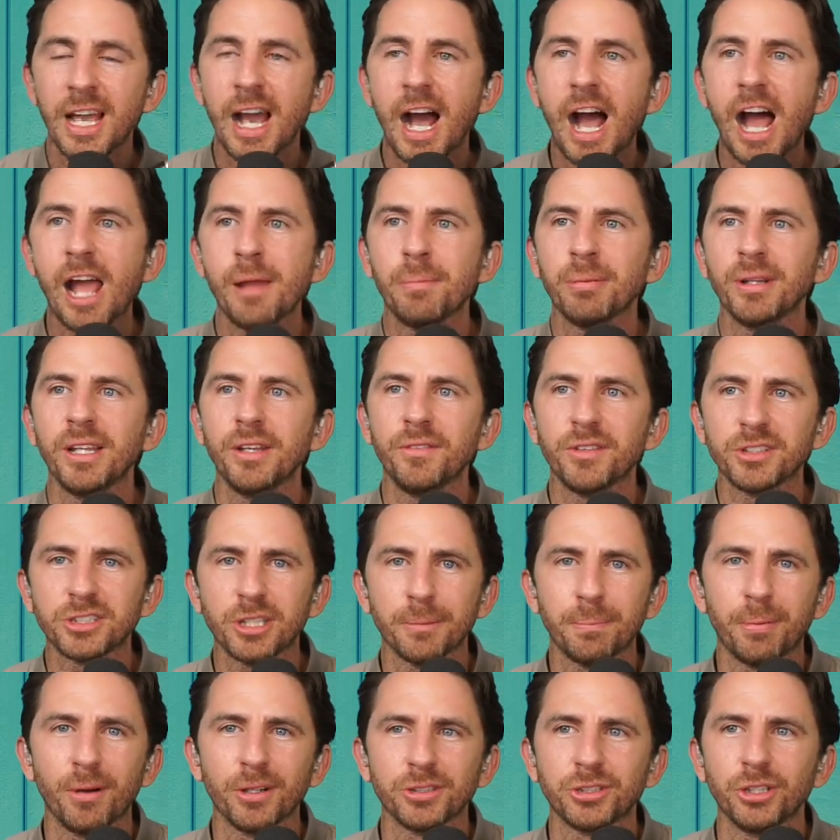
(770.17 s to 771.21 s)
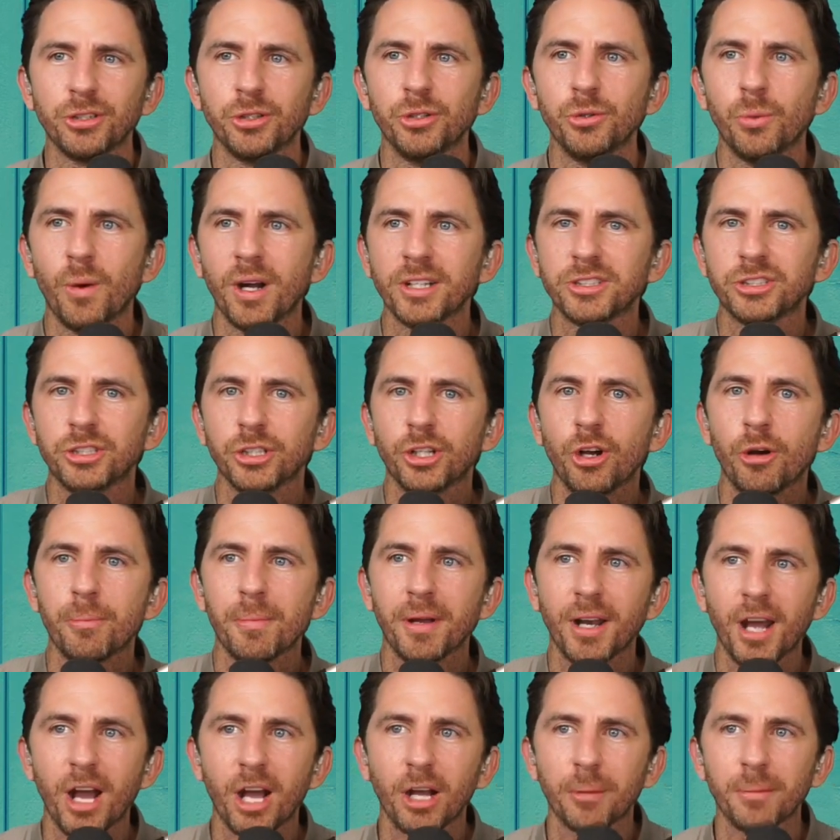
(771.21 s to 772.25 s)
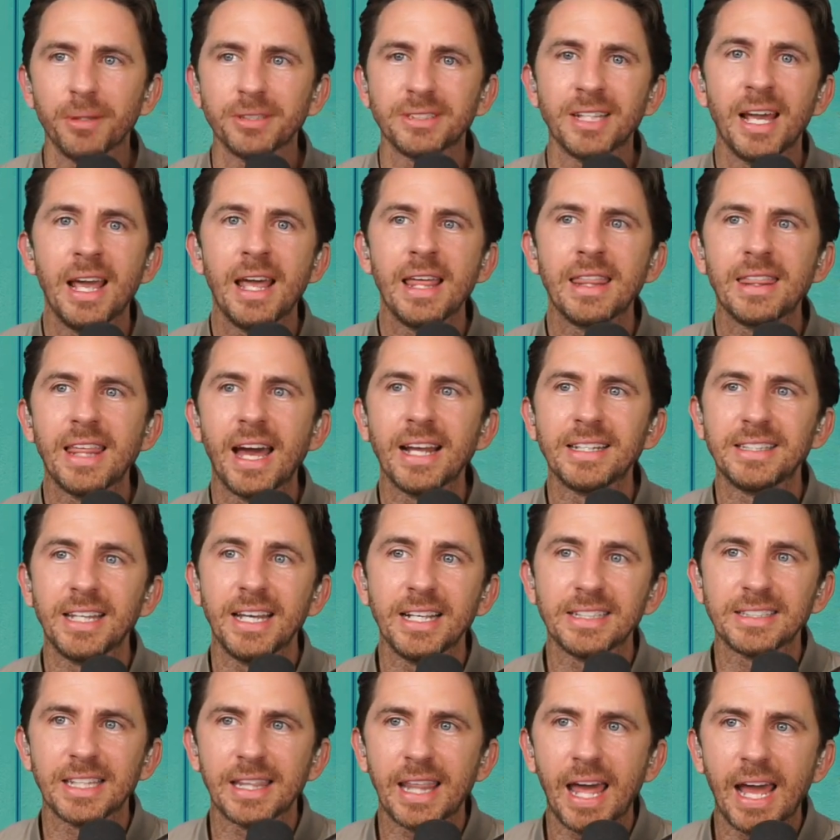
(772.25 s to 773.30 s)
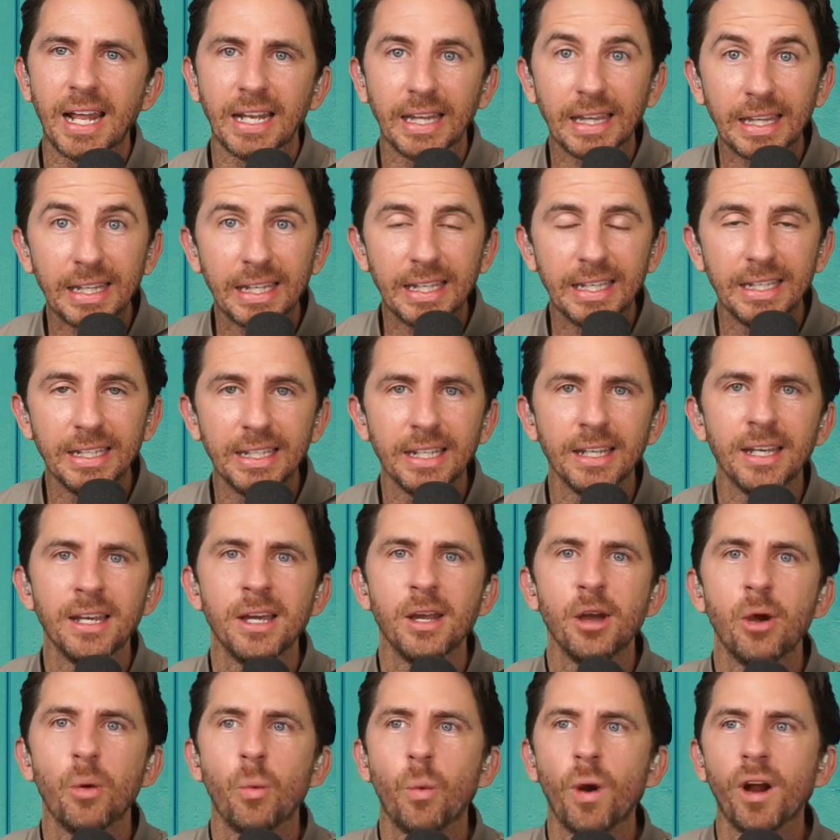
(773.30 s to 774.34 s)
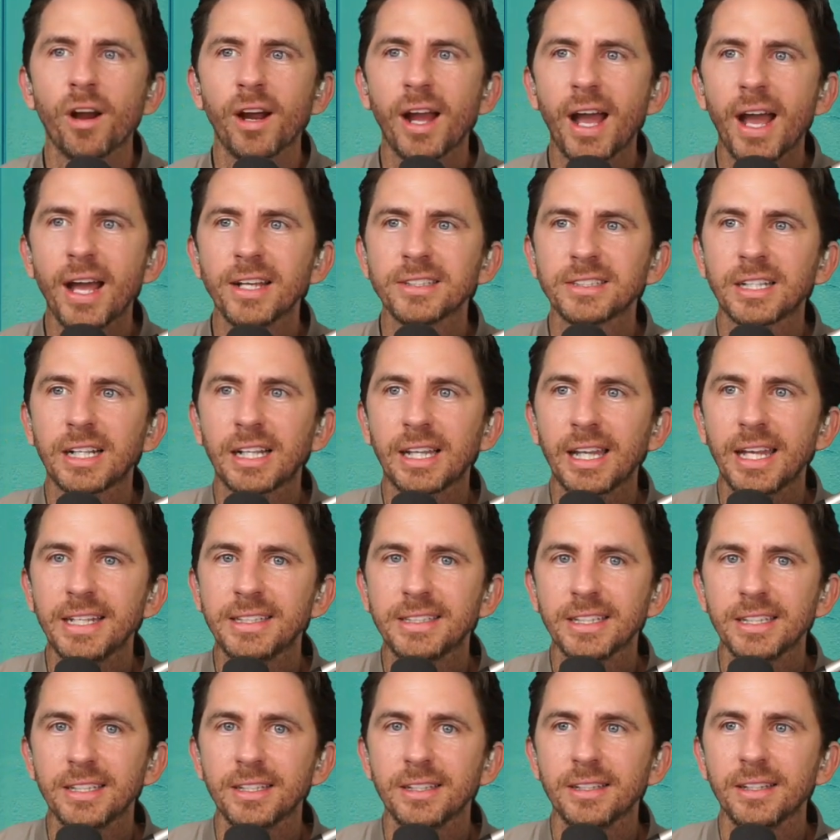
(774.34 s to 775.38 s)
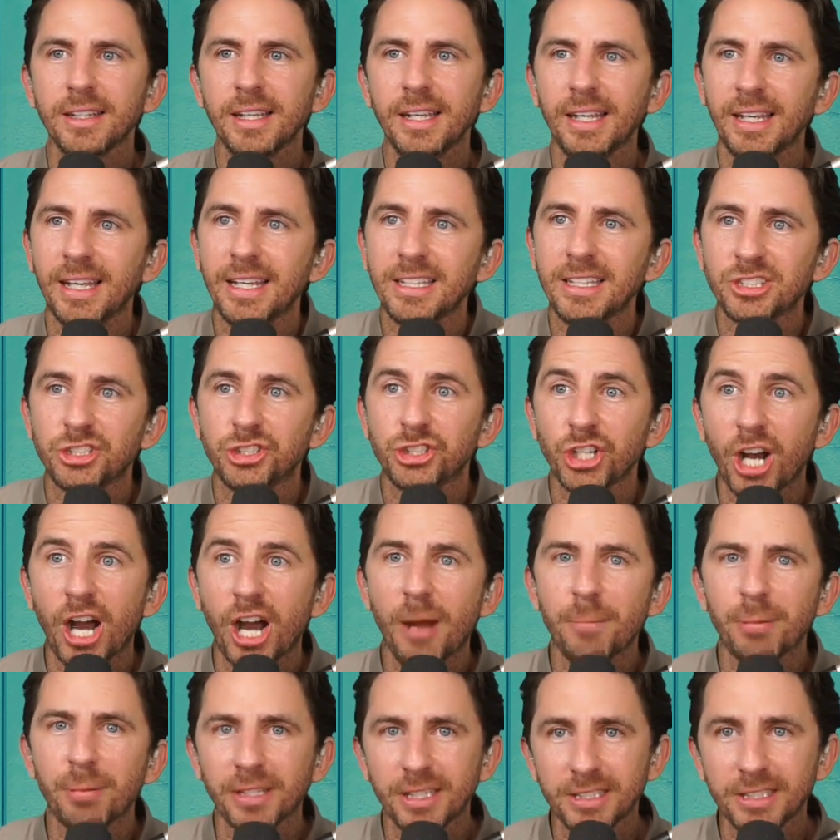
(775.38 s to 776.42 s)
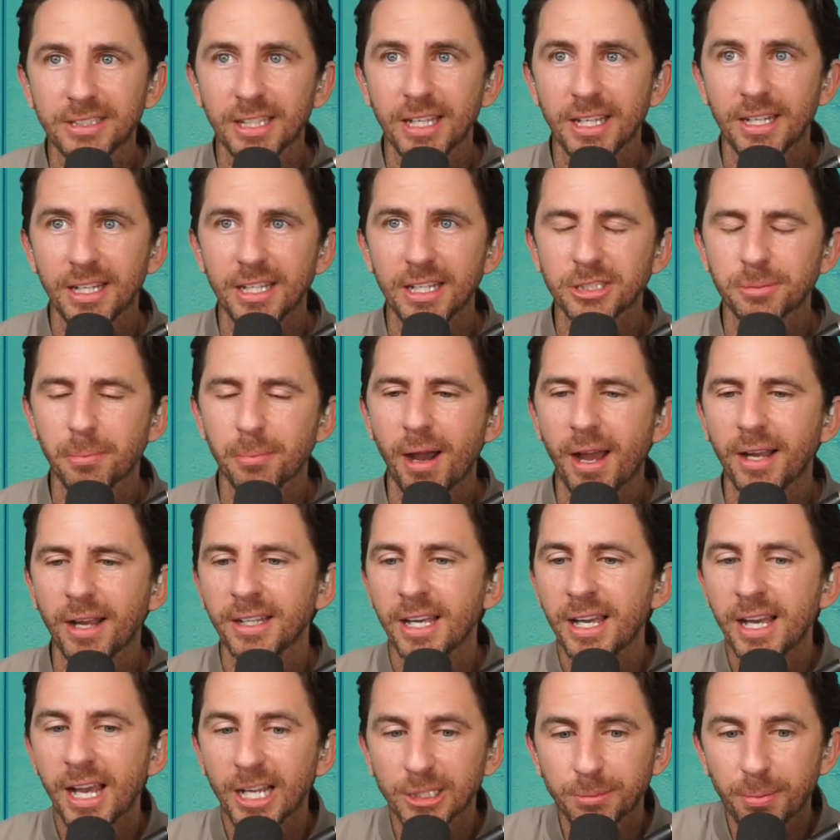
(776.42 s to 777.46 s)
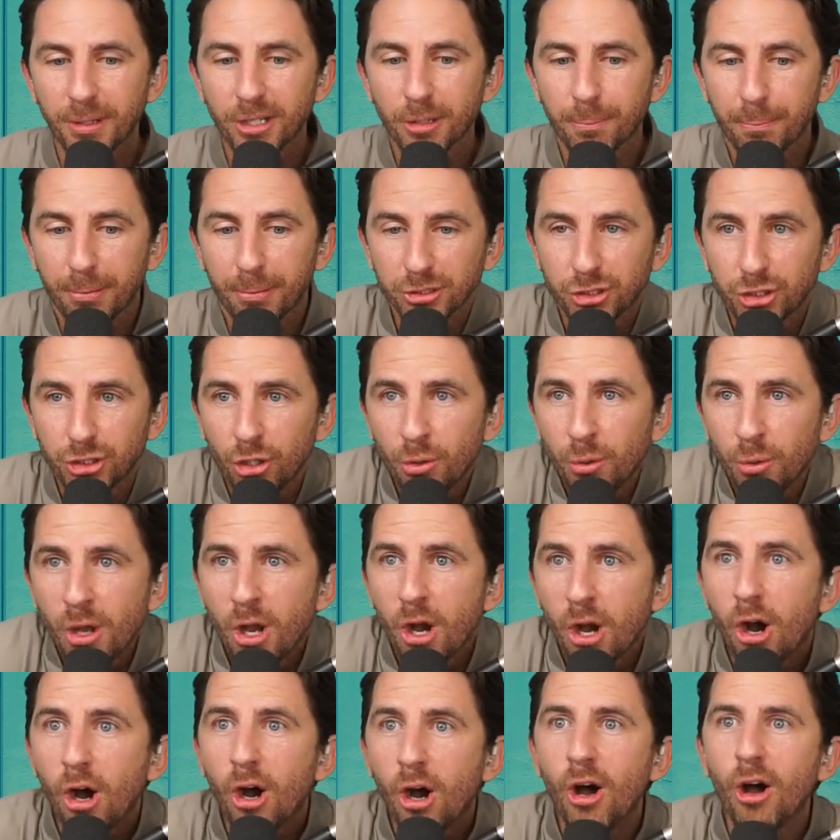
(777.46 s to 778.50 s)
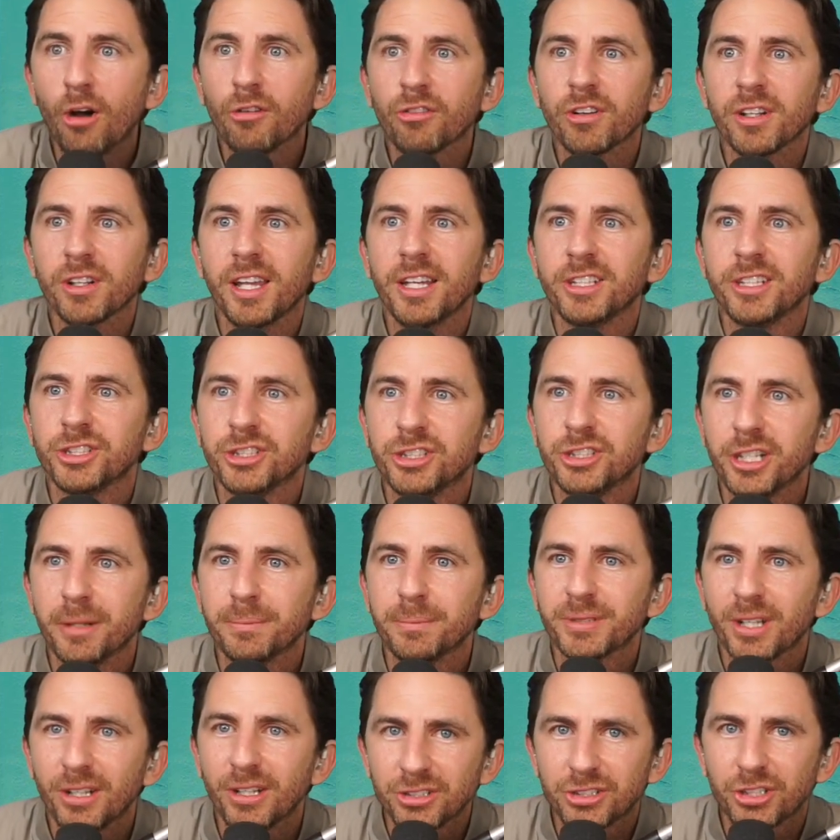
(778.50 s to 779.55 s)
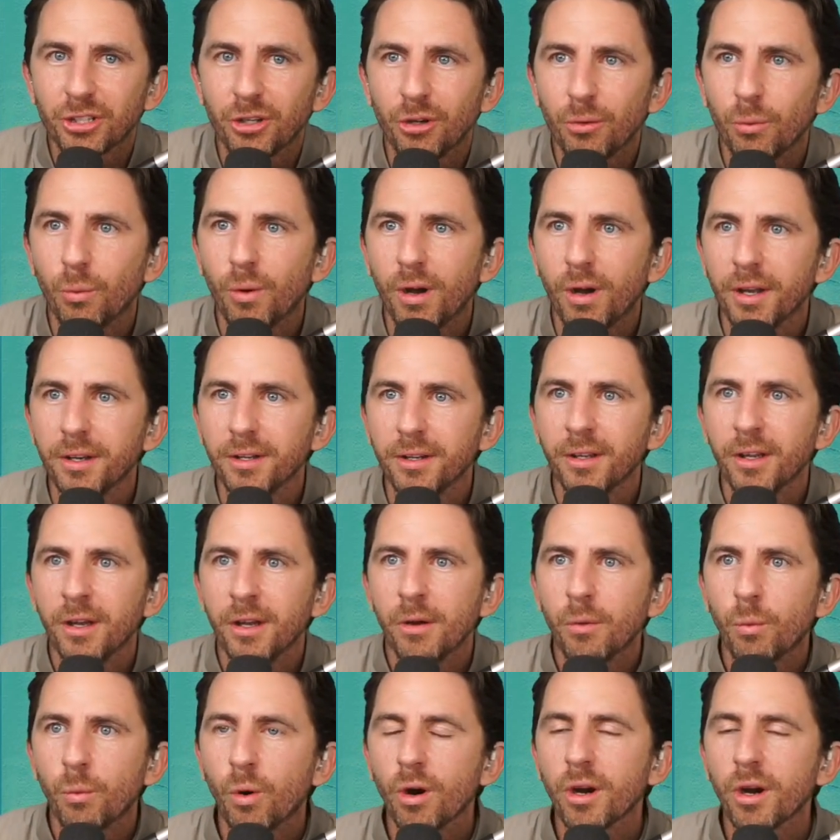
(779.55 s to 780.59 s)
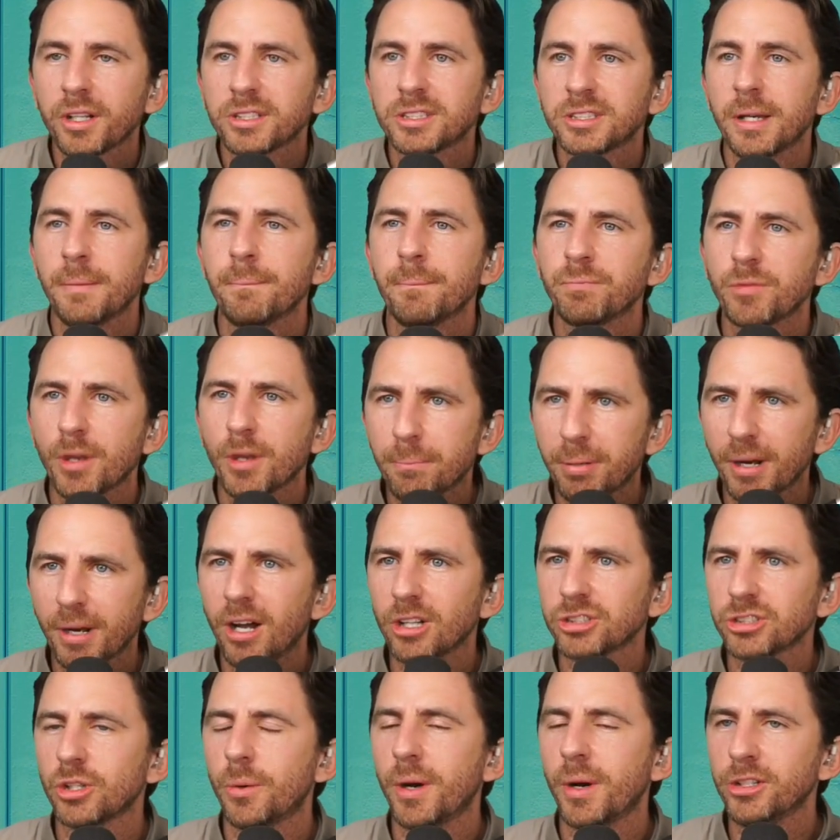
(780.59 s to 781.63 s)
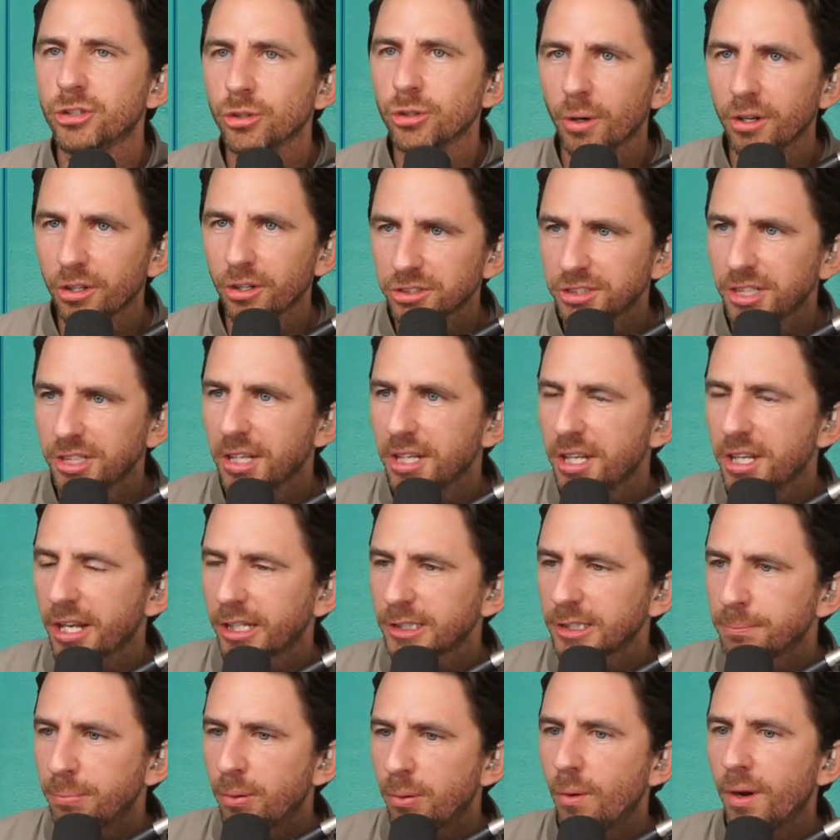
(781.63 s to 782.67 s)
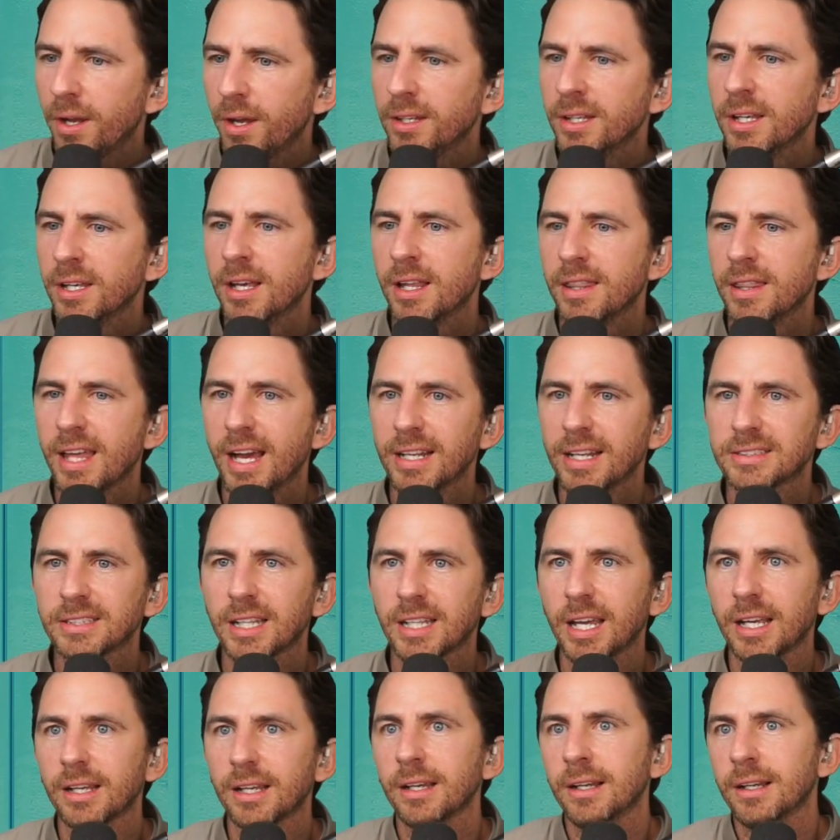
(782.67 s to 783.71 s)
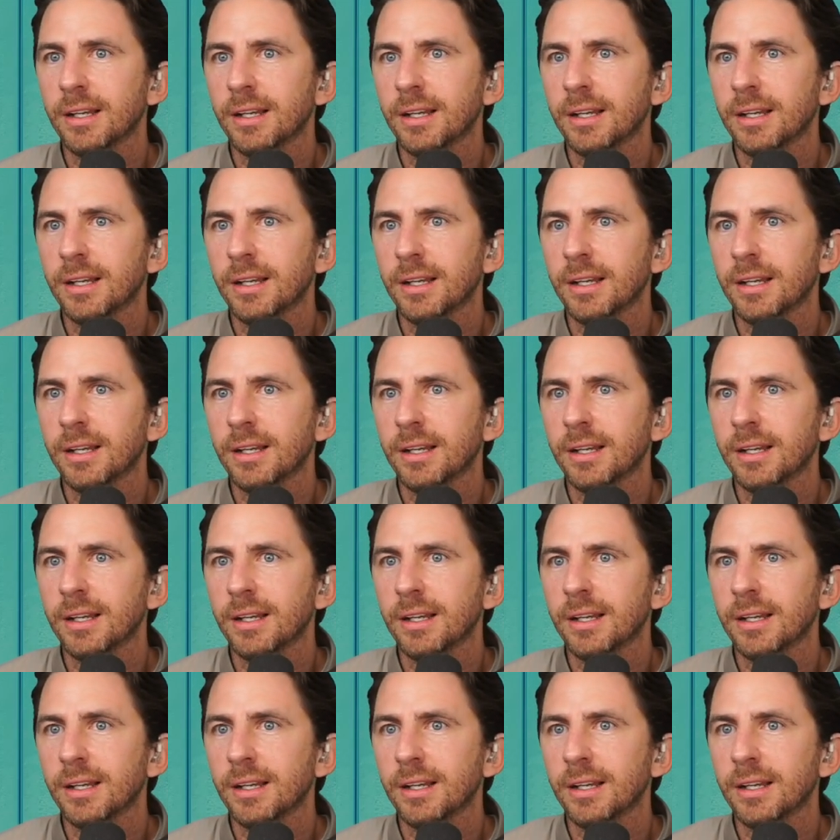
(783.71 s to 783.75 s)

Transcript: I believe it's the person who wants to go monogamous that takes that lead. Whereas Clayton, his job, at least in his mind, has been to pursue all relationships until one works but also I do understand Nick's point. That's like,